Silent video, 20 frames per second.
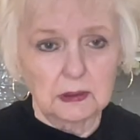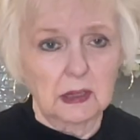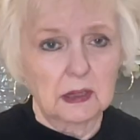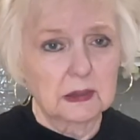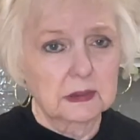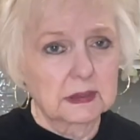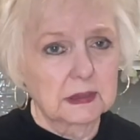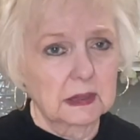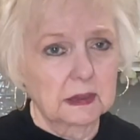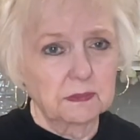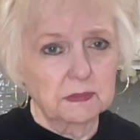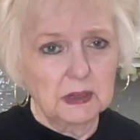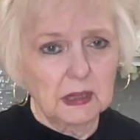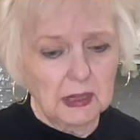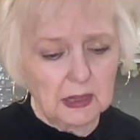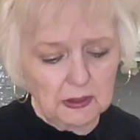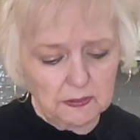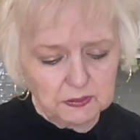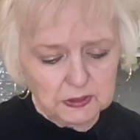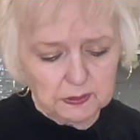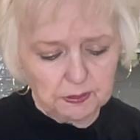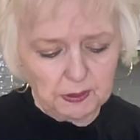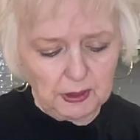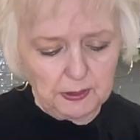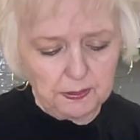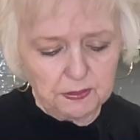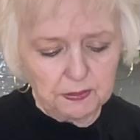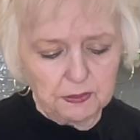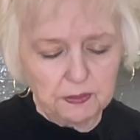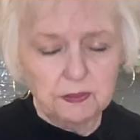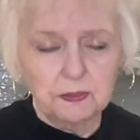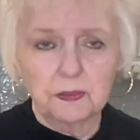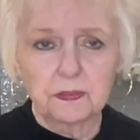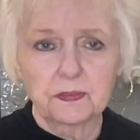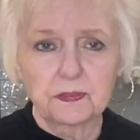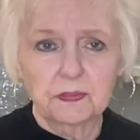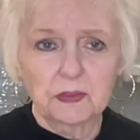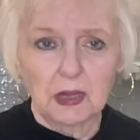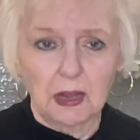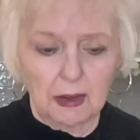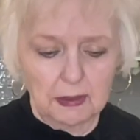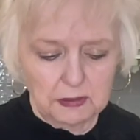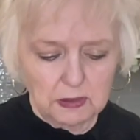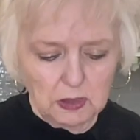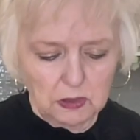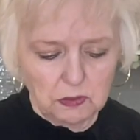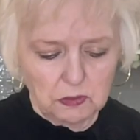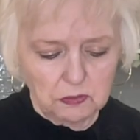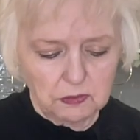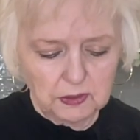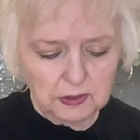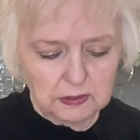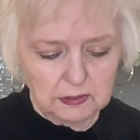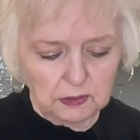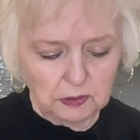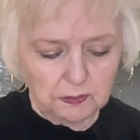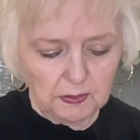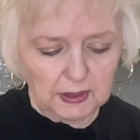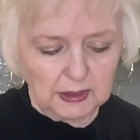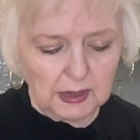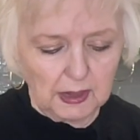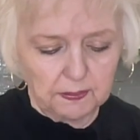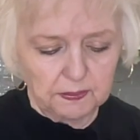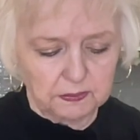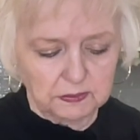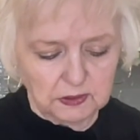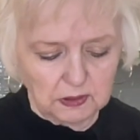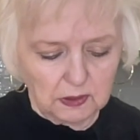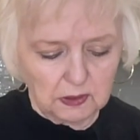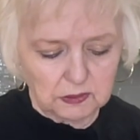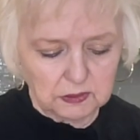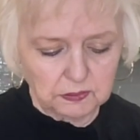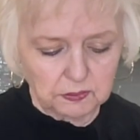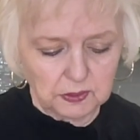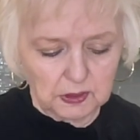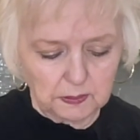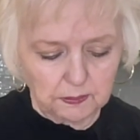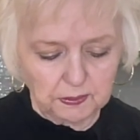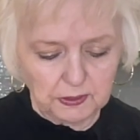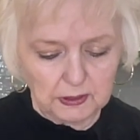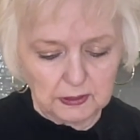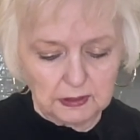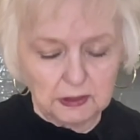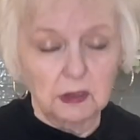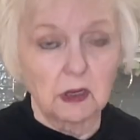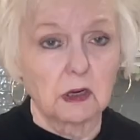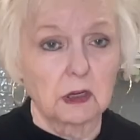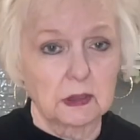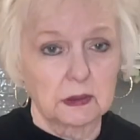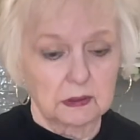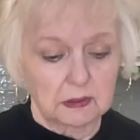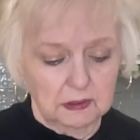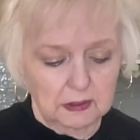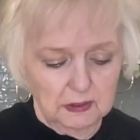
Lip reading: Sometimes people, I know you make applesauce with the peeling on.